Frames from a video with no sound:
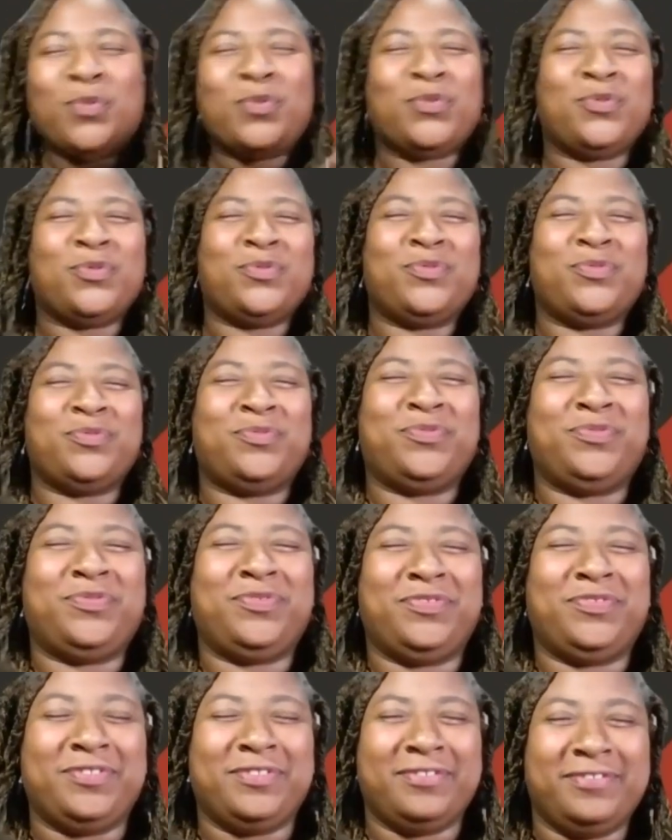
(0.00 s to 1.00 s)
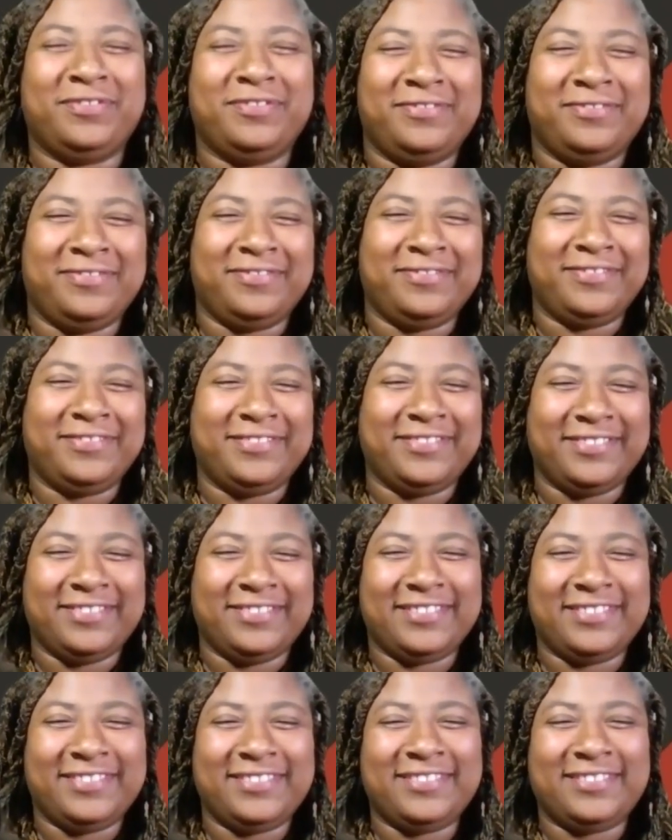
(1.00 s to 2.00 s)

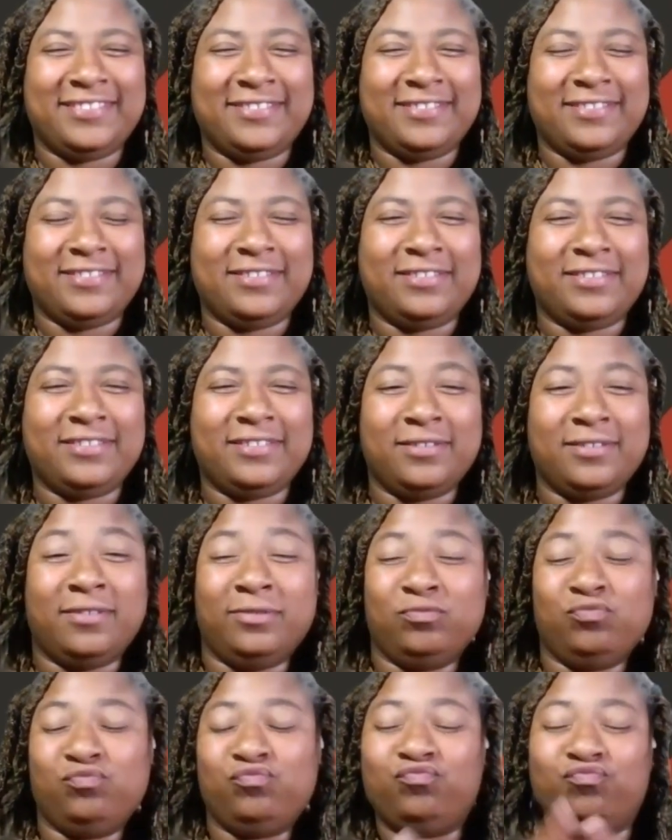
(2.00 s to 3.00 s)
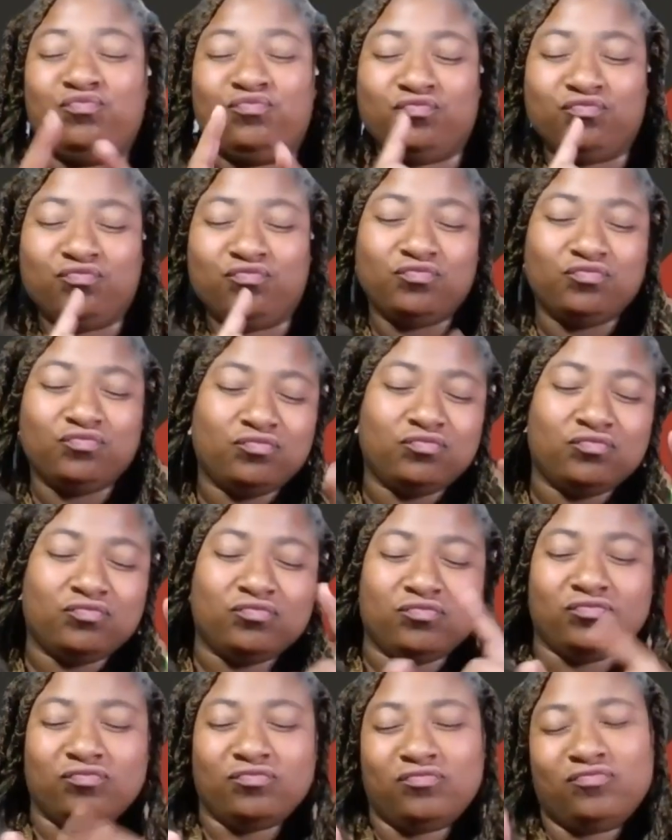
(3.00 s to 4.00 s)

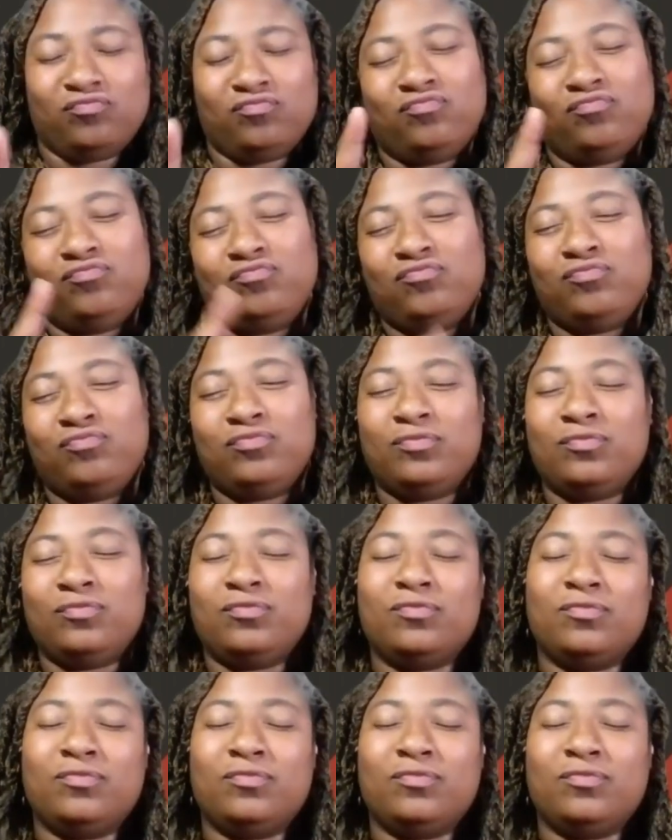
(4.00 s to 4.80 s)
The person shown says nothing.